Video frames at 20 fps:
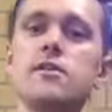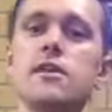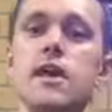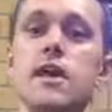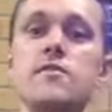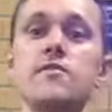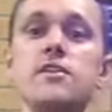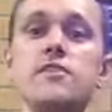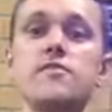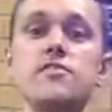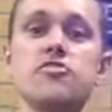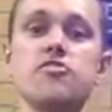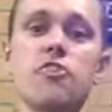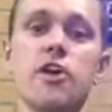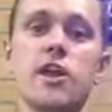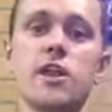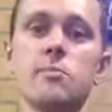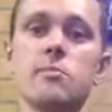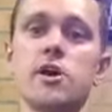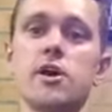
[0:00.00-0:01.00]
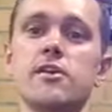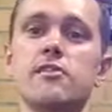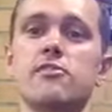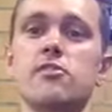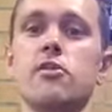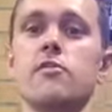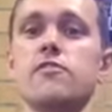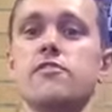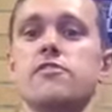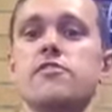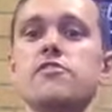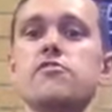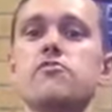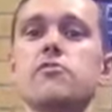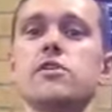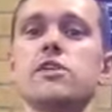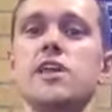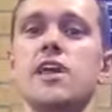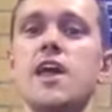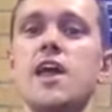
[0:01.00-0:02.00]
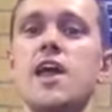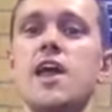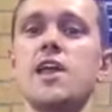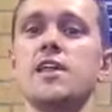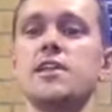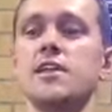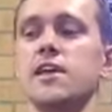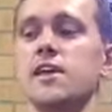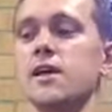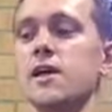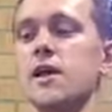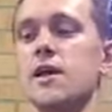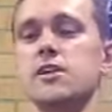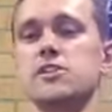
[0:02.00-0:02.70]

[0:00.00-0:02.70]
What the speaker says: even if you're training by yourself, it's just really handy